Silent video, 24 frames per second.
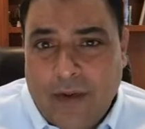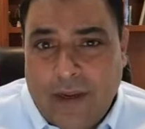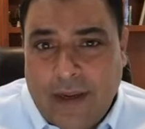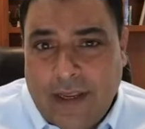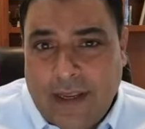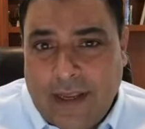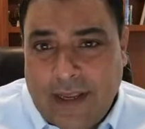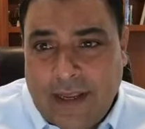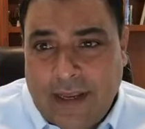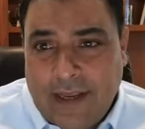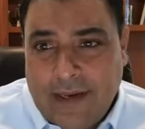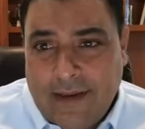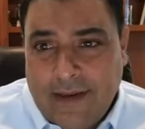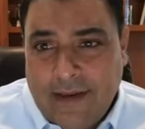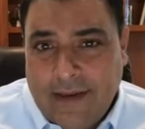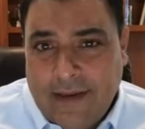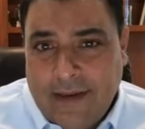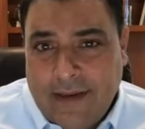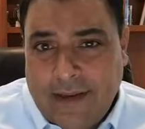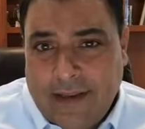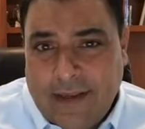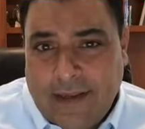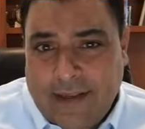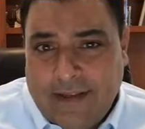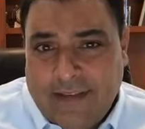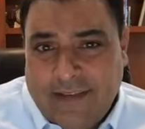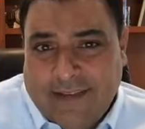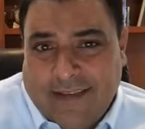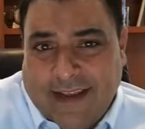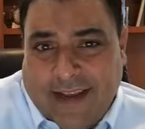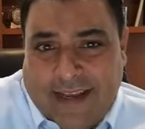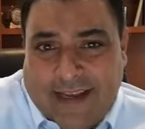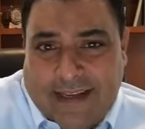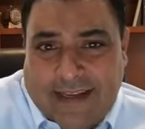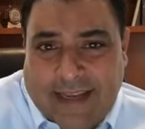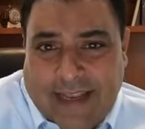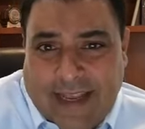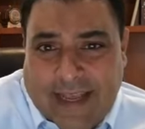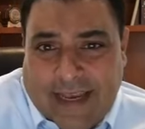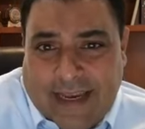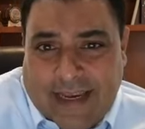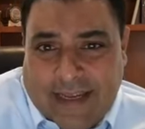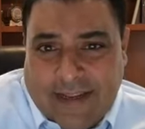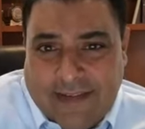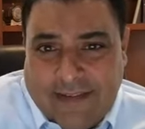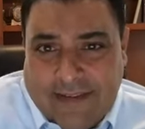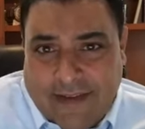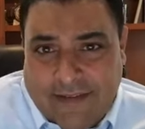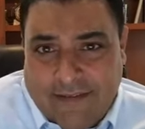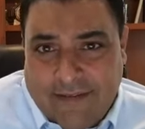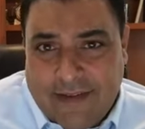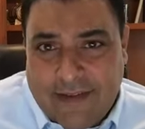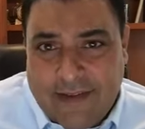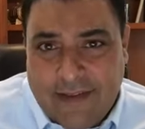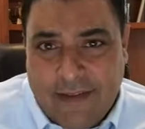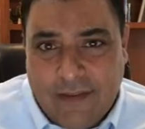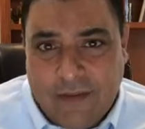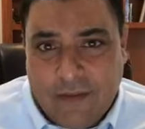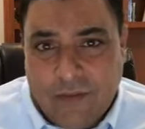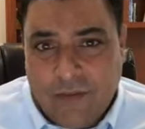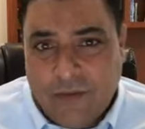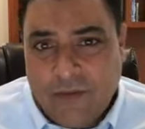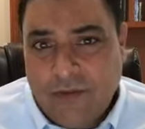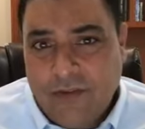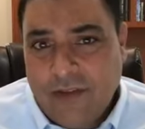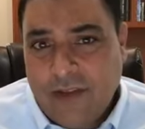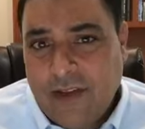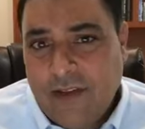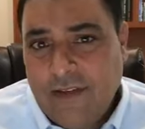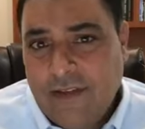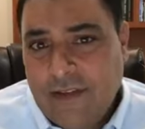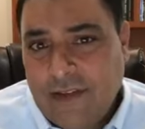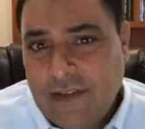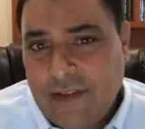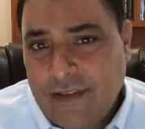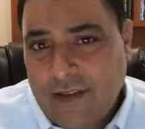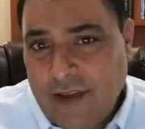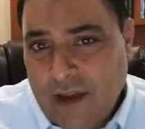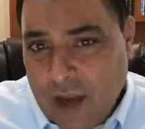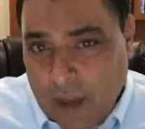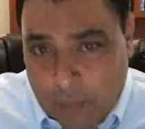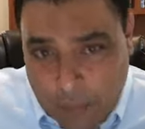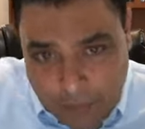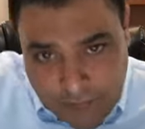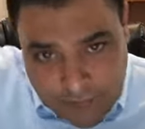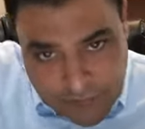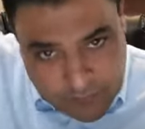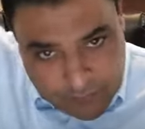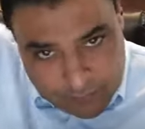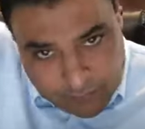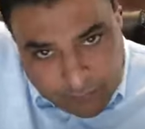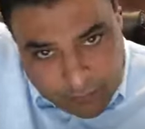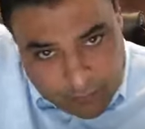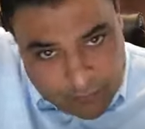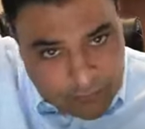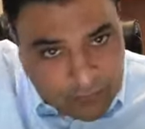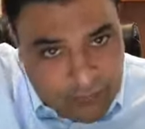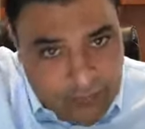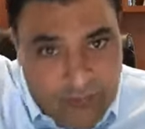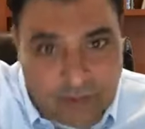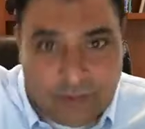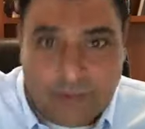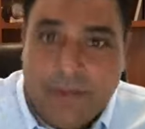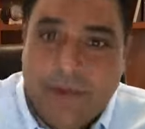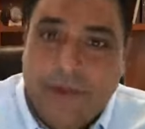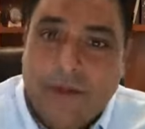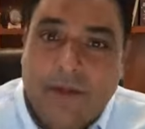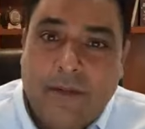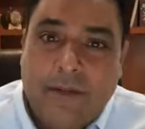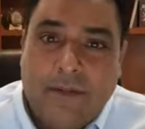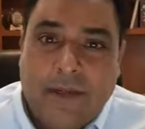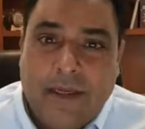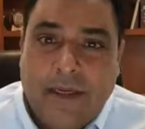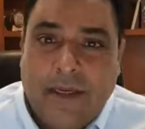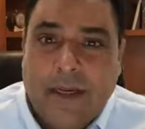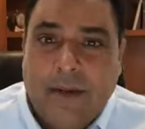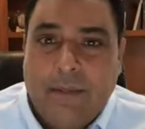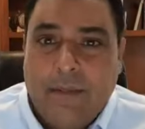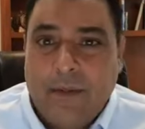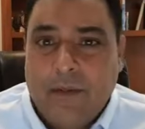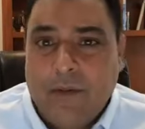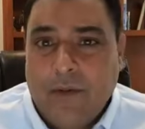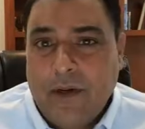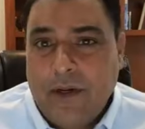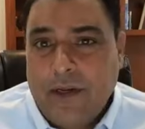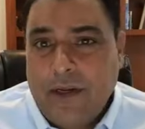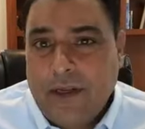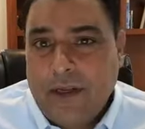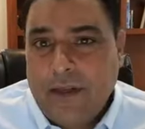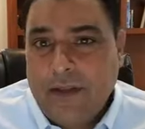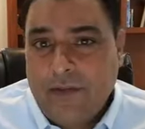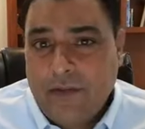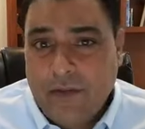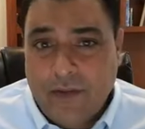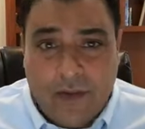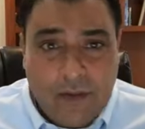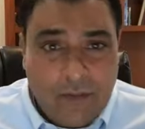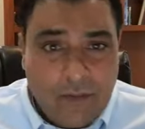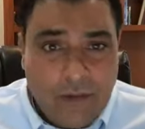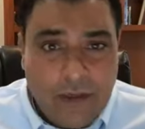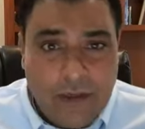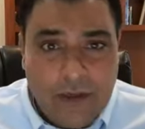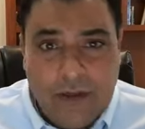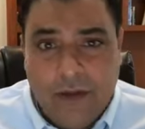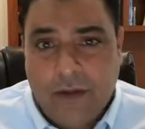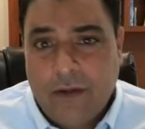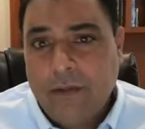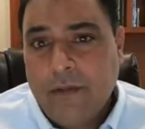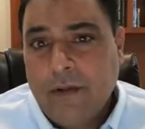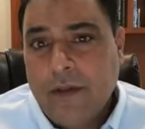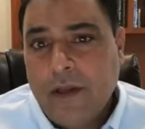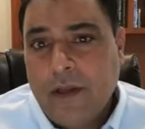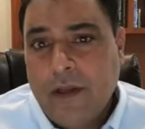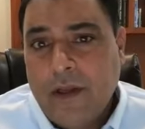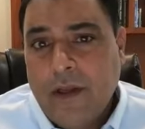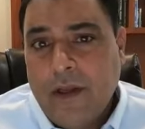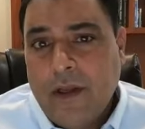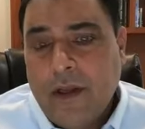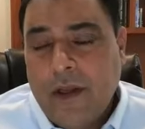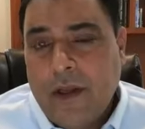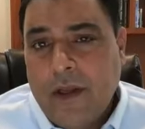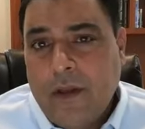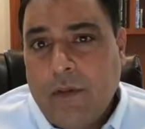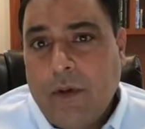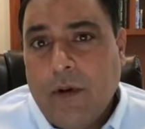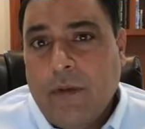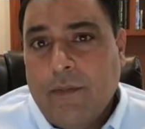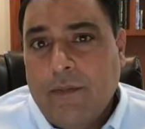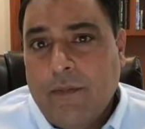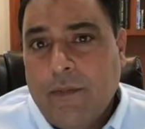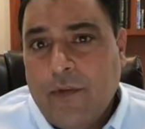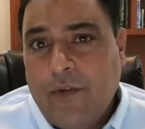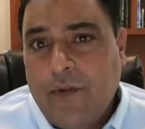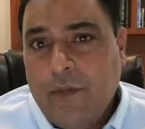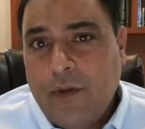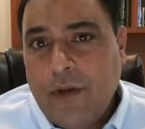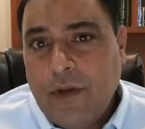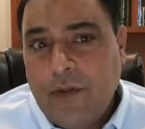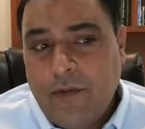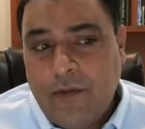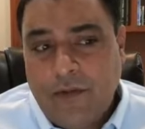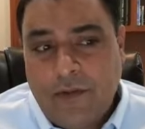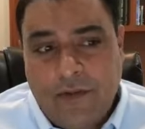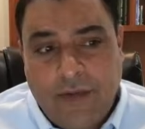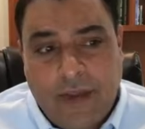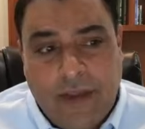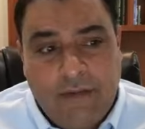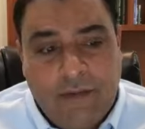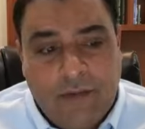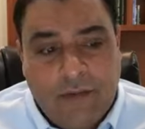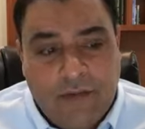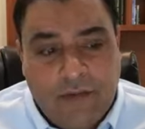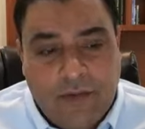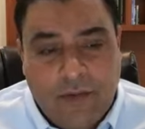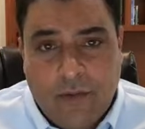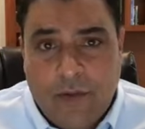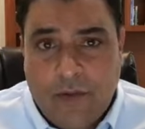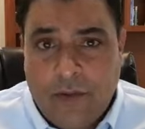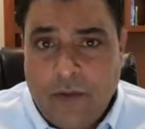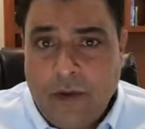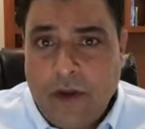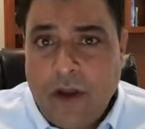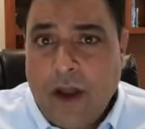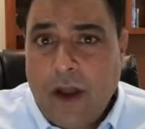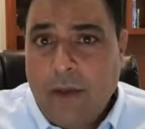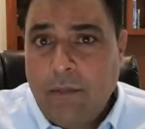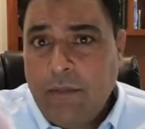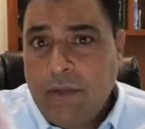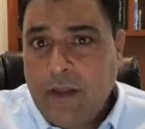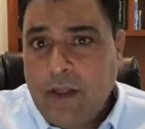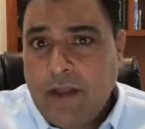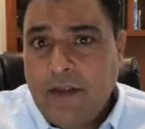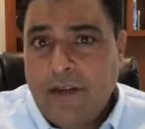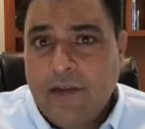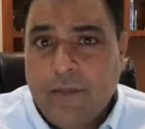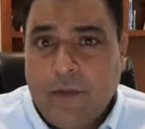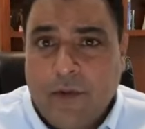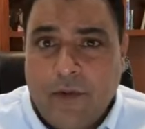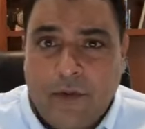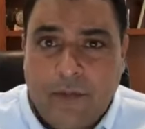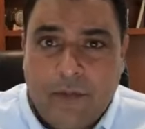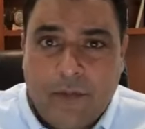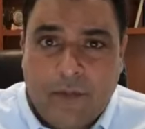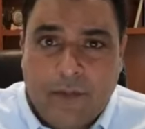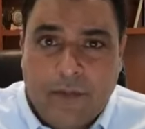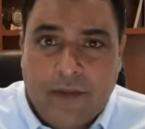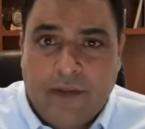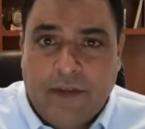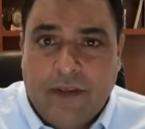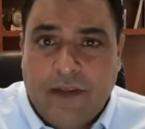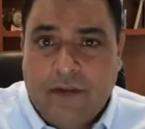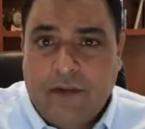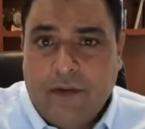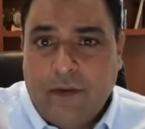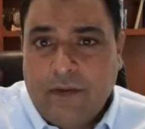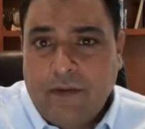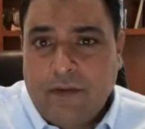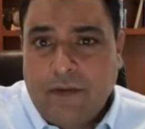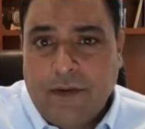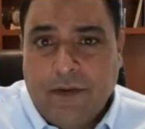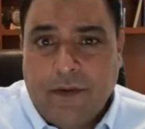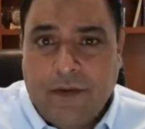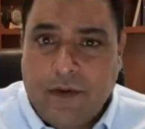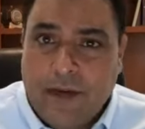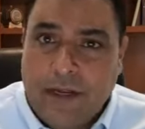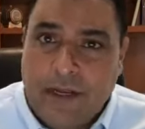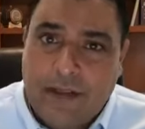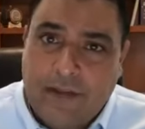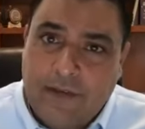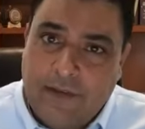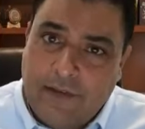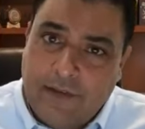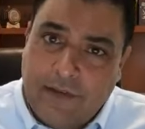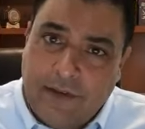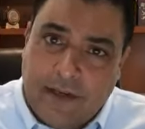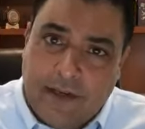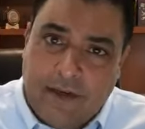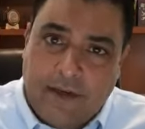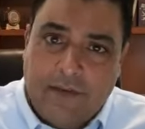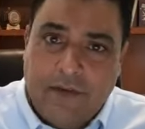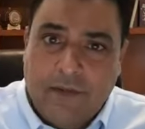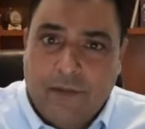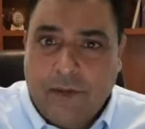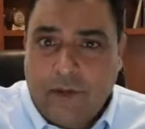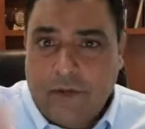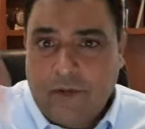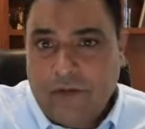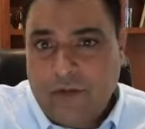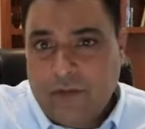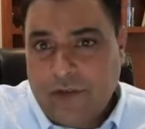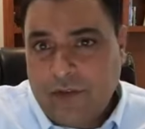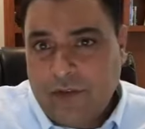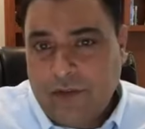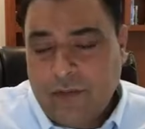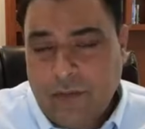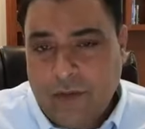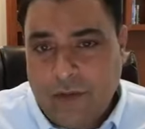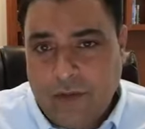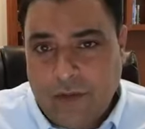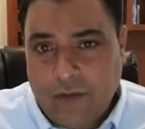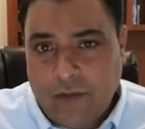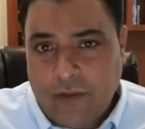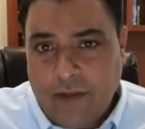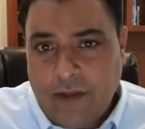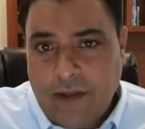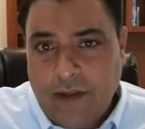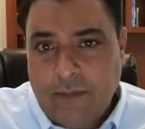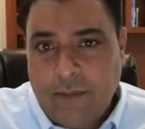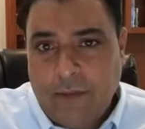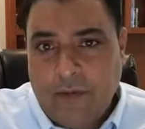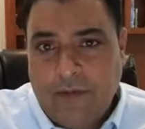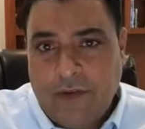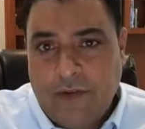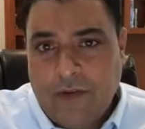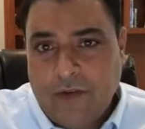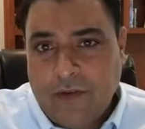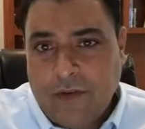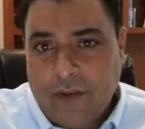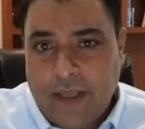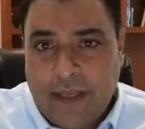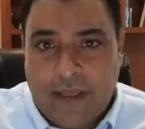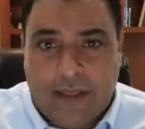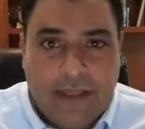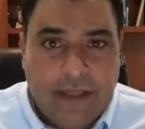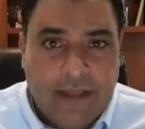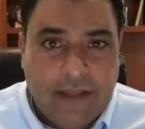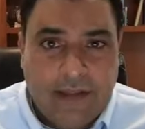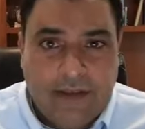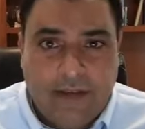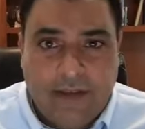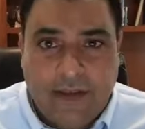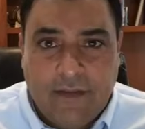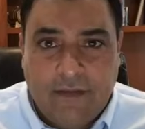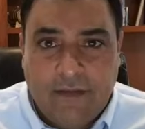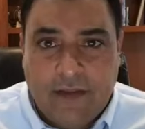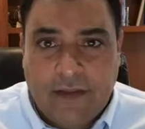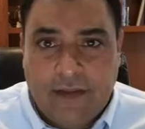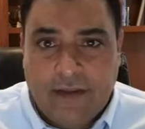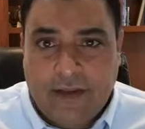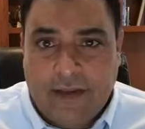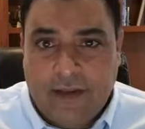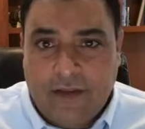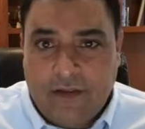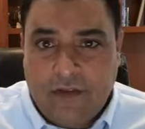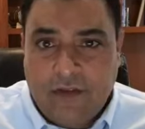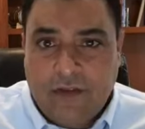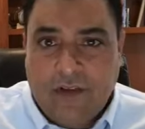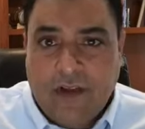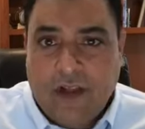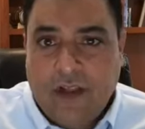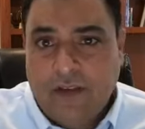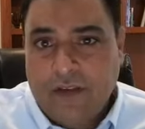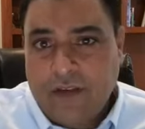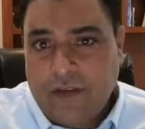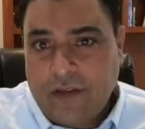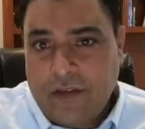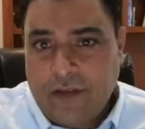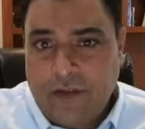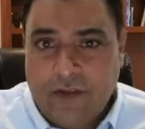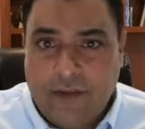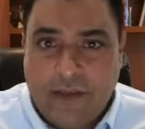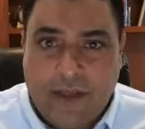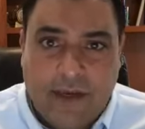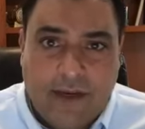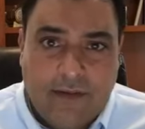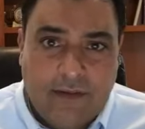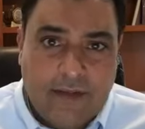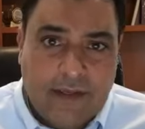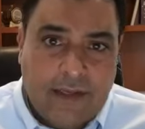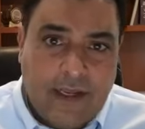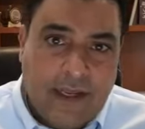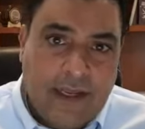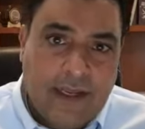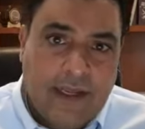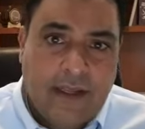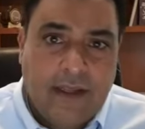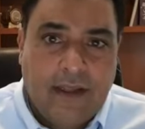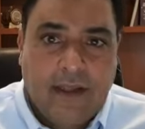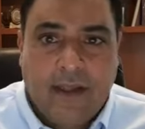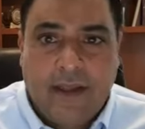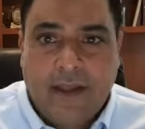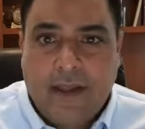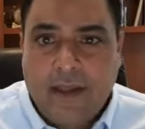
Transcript: and it gets tight and it gets heavy, those are signs that the opposite motor strip may not be working. So then what do? Well, what you want to do is, if you have those, you want to do complex motor movements like doing figure eights and different motions with your limb. If it's your leg that gets heavy and tight, just constantly do that every day.